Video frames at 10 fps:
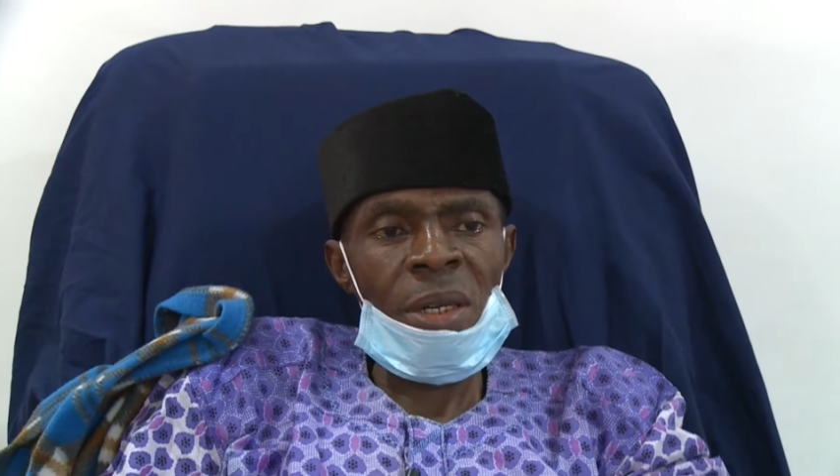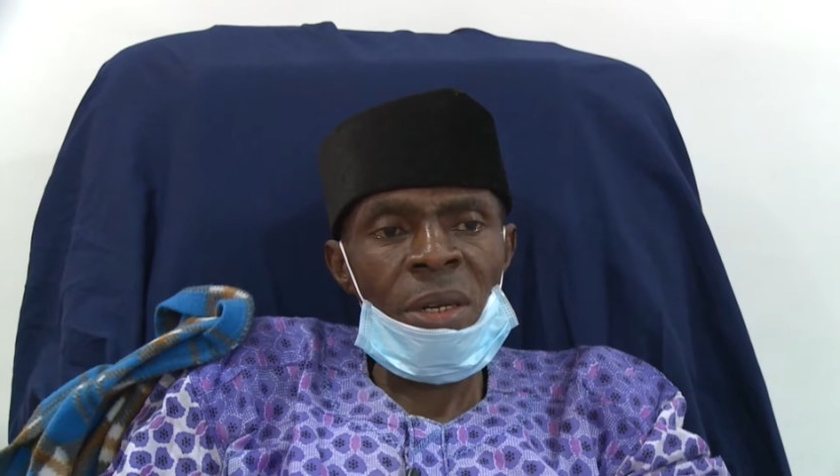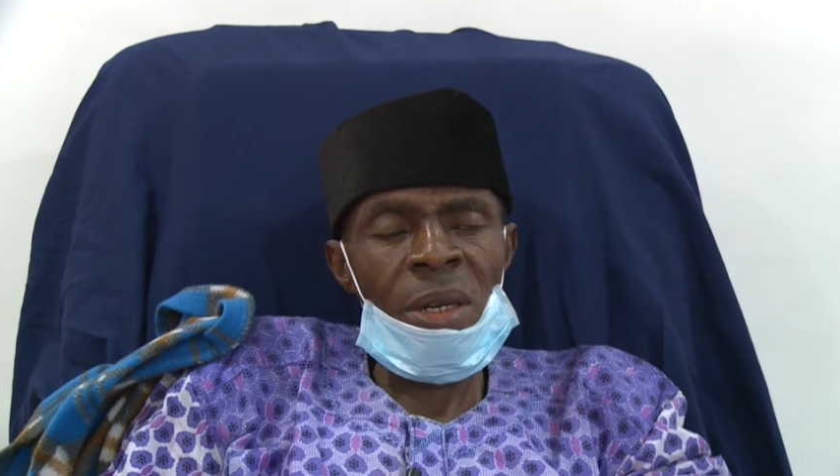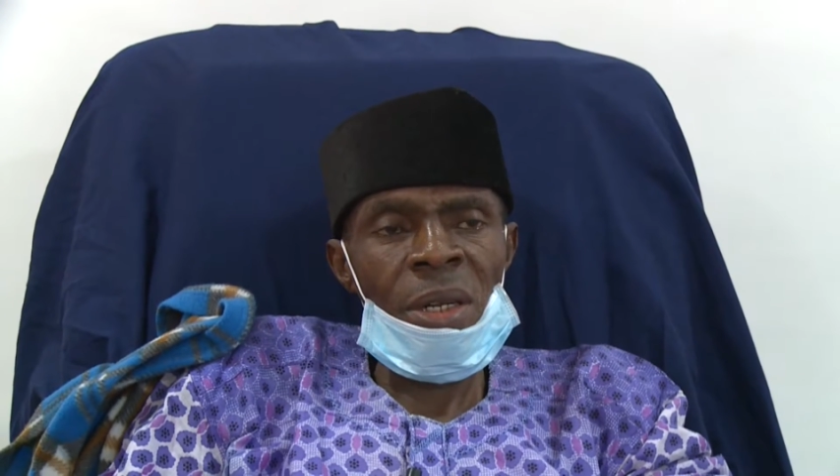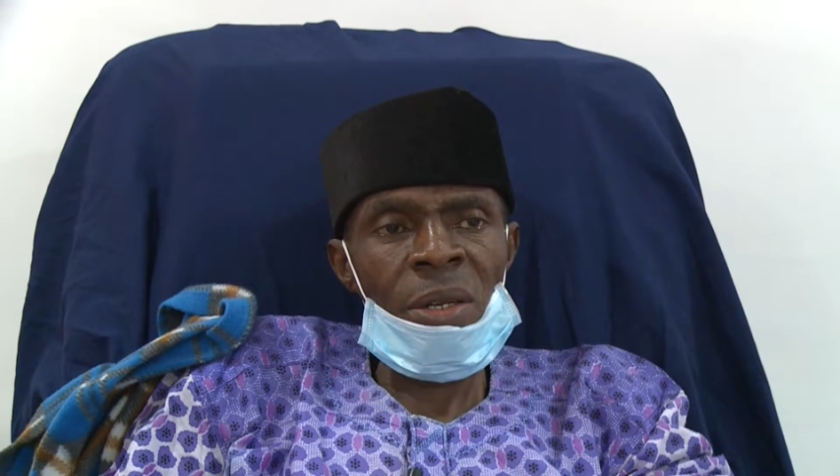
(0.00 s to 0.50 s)

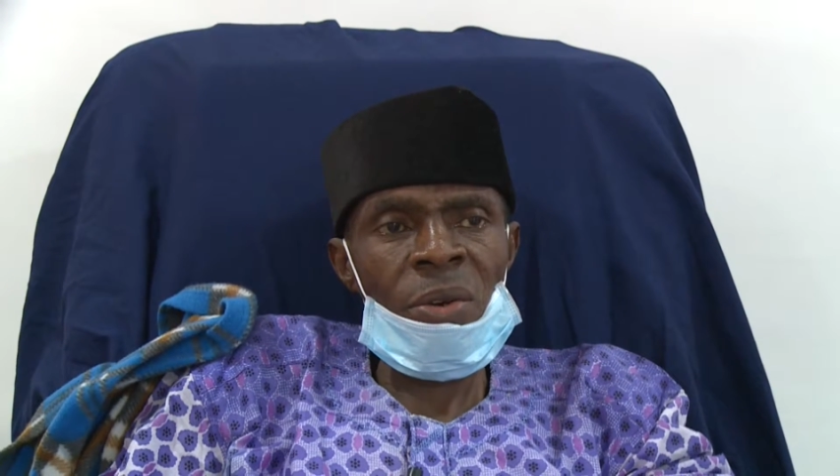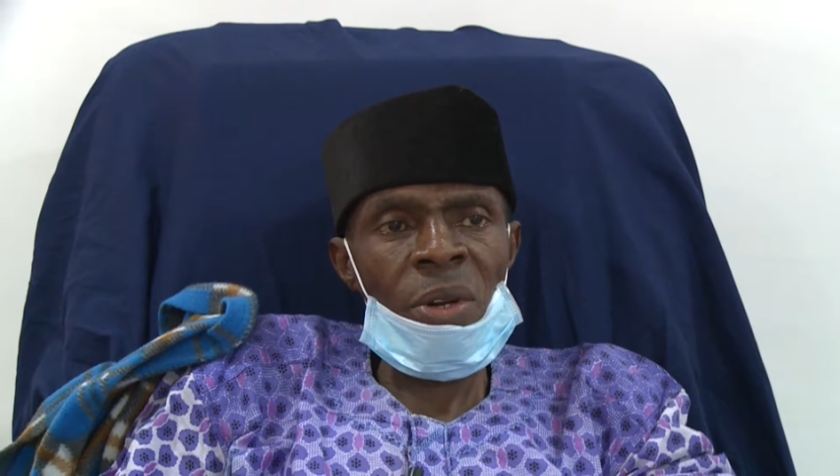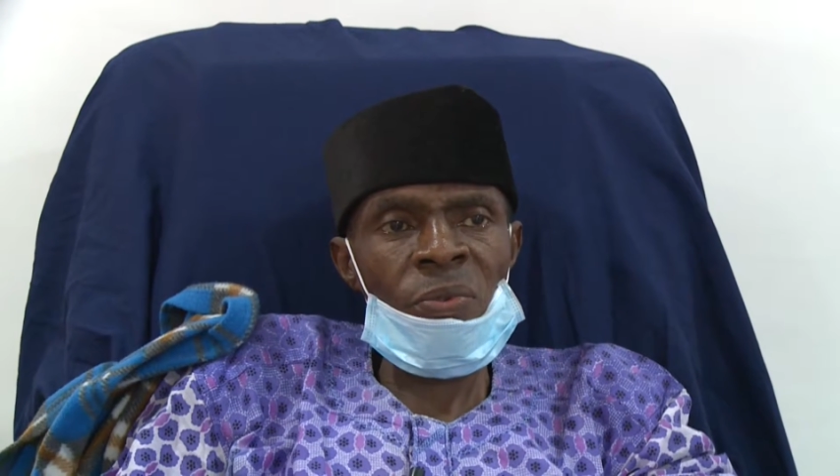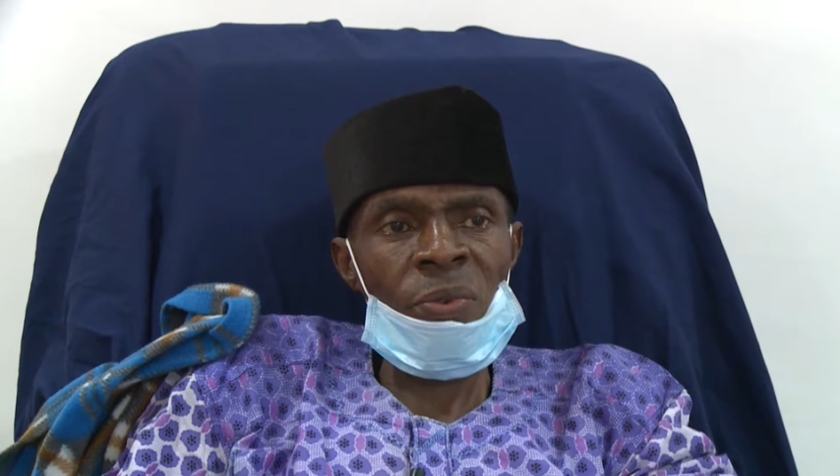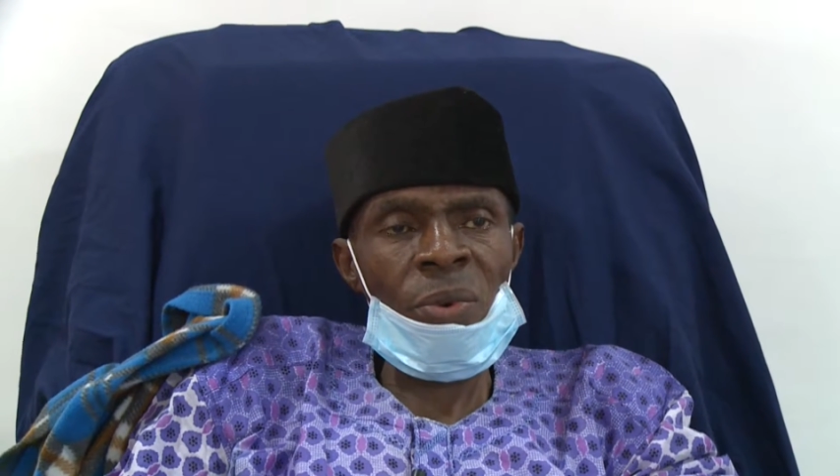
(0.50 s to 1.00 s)
really
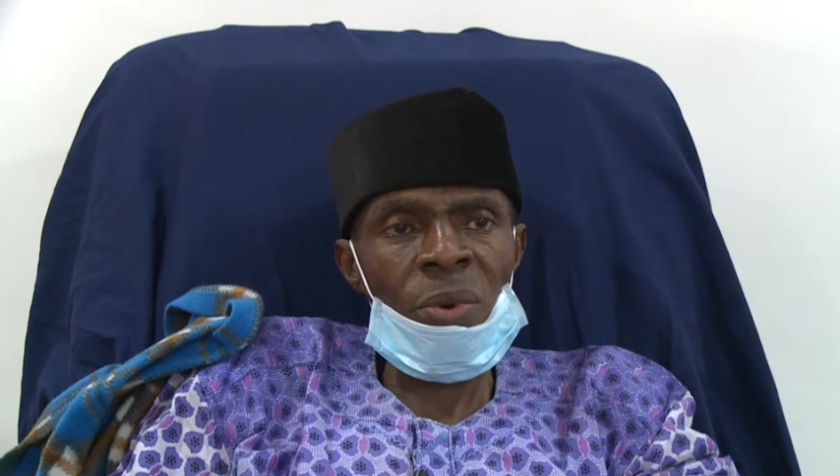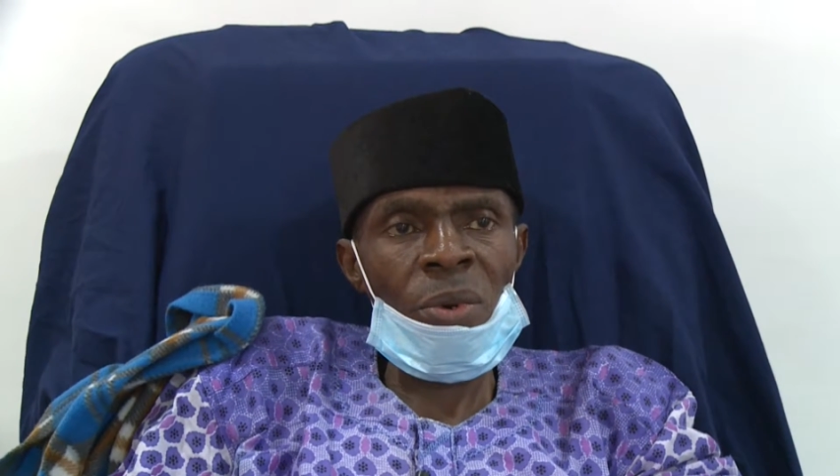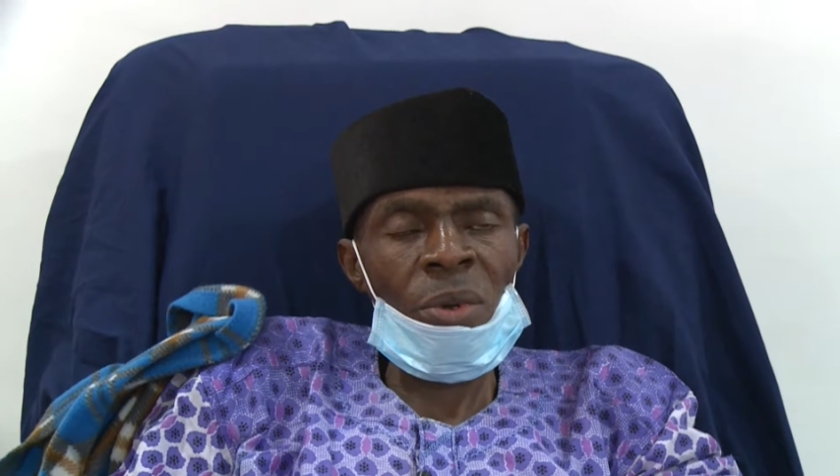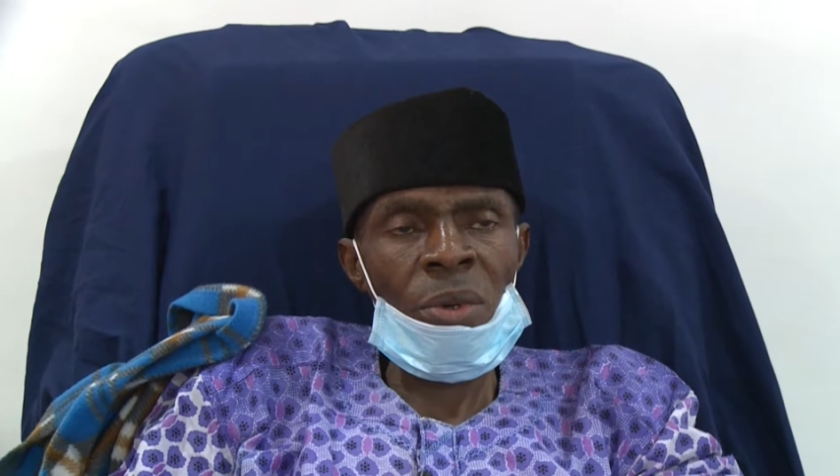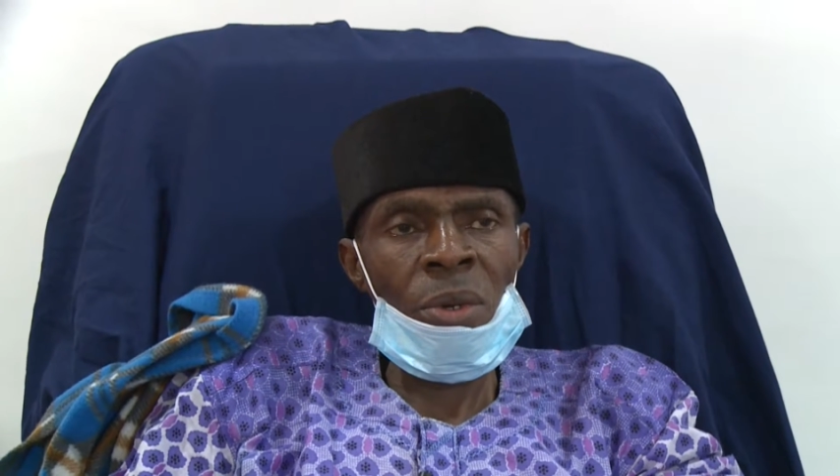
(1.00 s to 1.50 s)

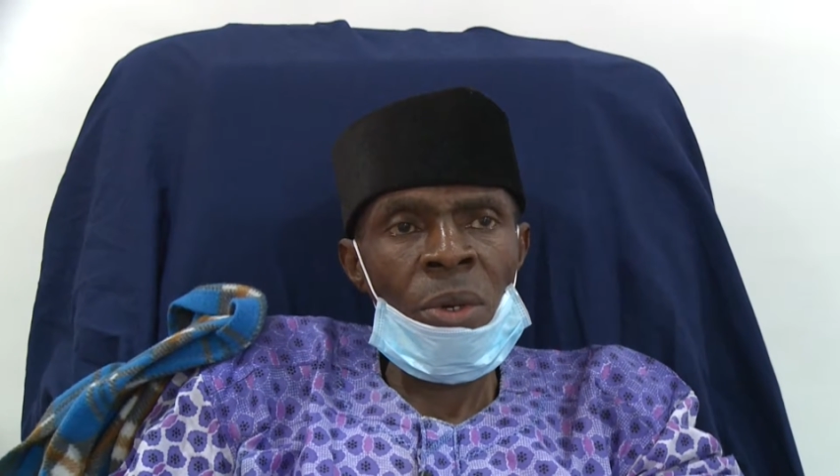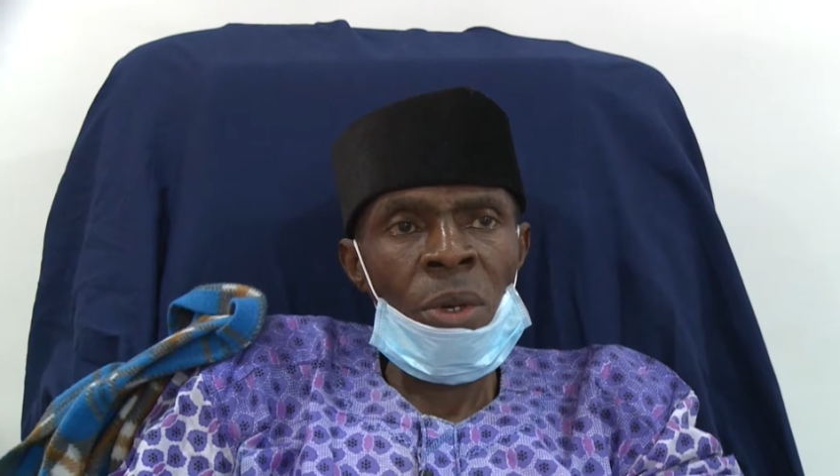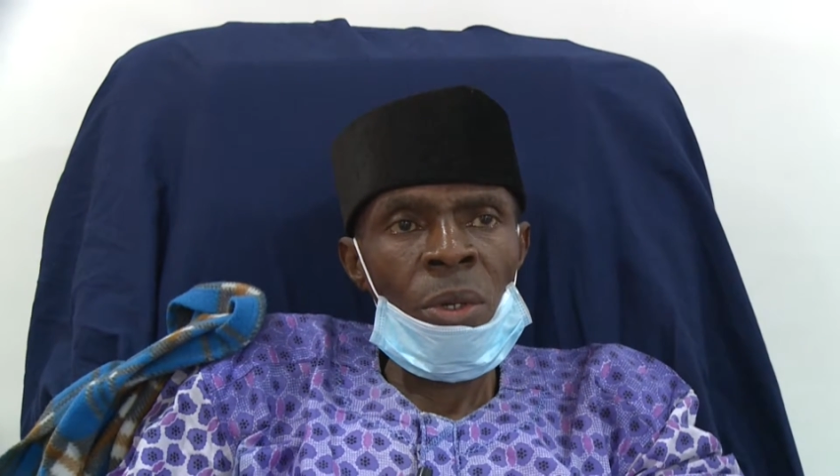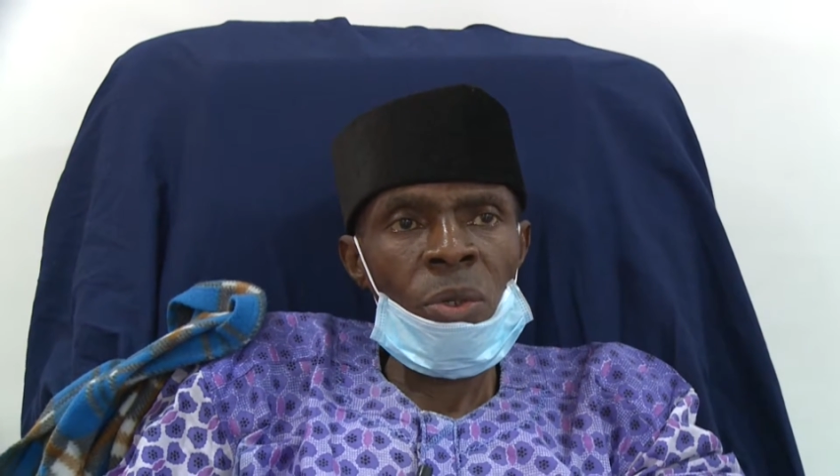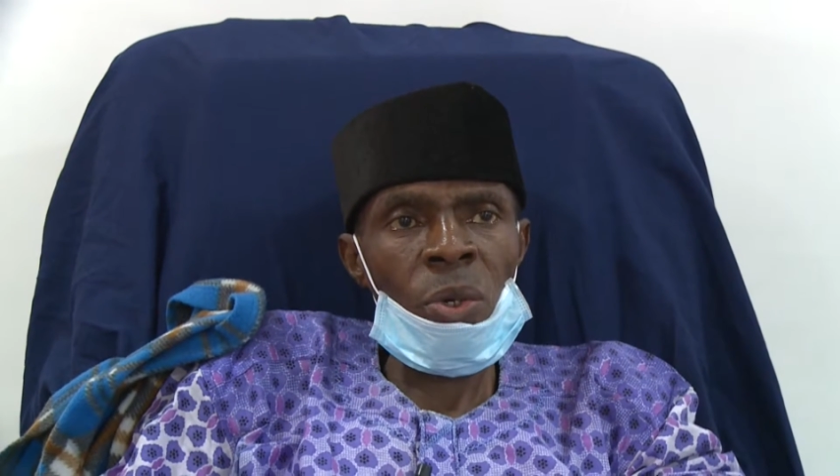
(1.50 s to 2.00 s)
grateful
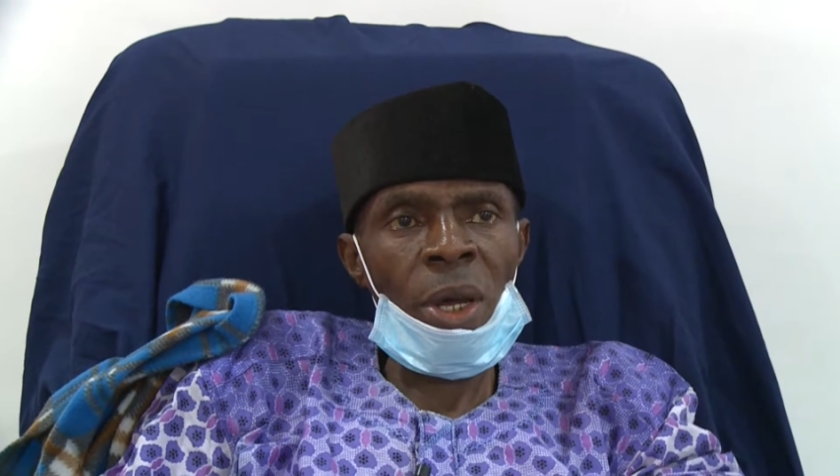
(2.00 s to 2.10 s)
to